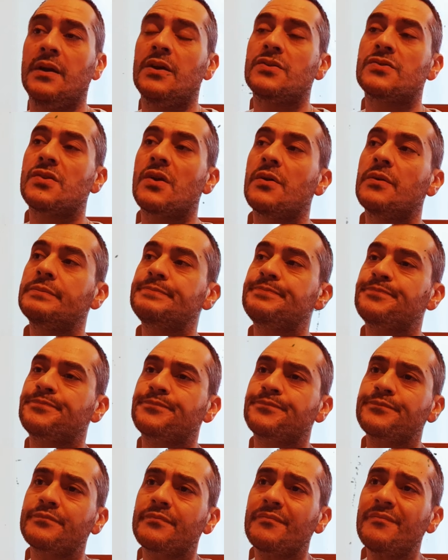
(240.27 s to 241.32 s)
So
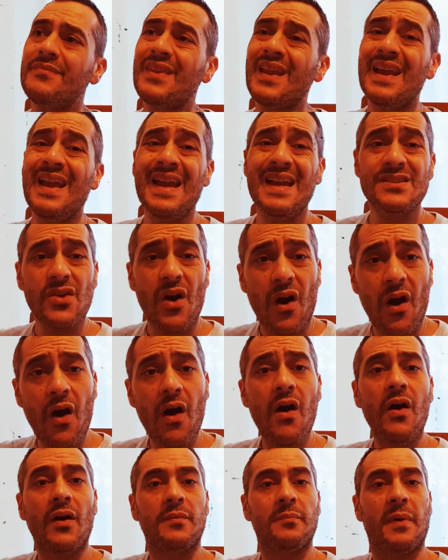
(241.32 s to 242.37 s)
it's
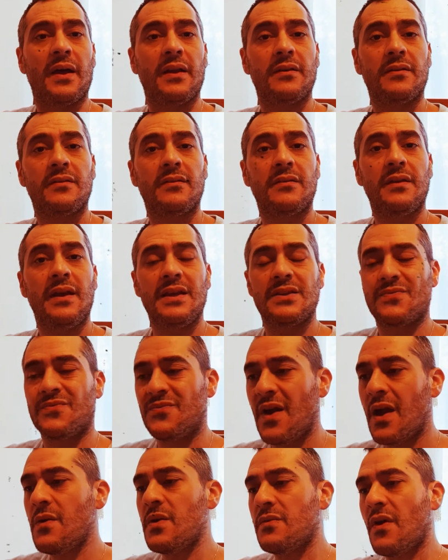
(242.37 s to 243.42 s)
hard, man. It's
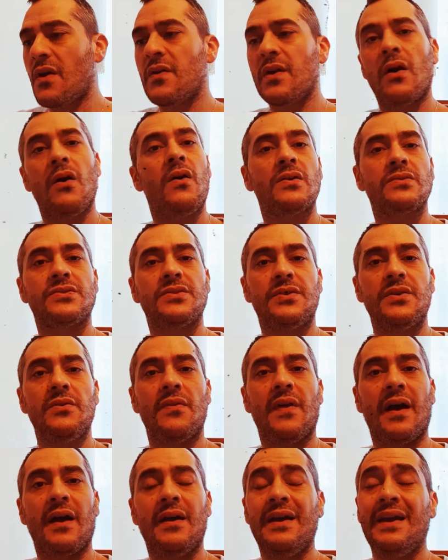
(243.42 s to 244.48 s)
very, very hard to do
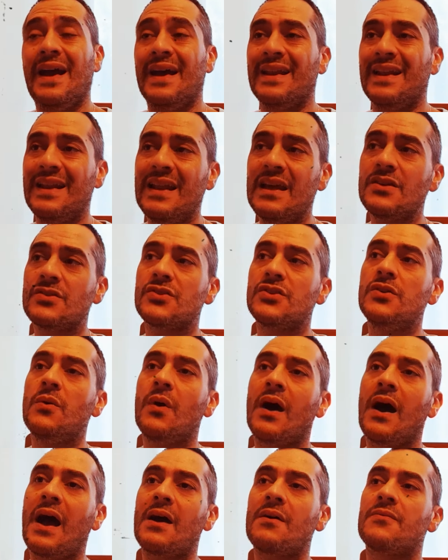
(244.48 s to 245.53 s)
that. And unless you
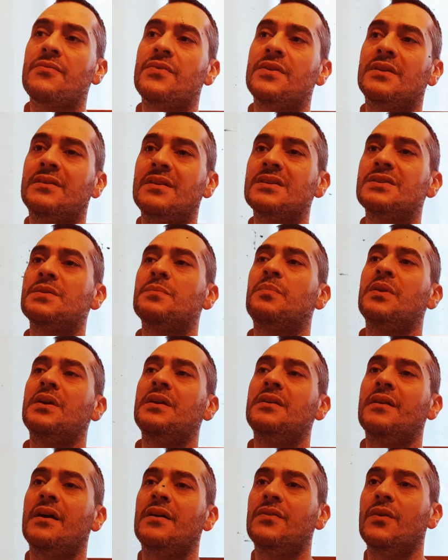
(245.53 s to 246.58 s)
have the
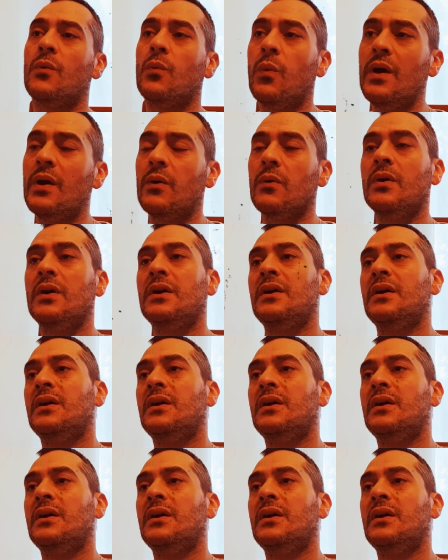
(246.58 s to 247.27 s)
discipline and the will,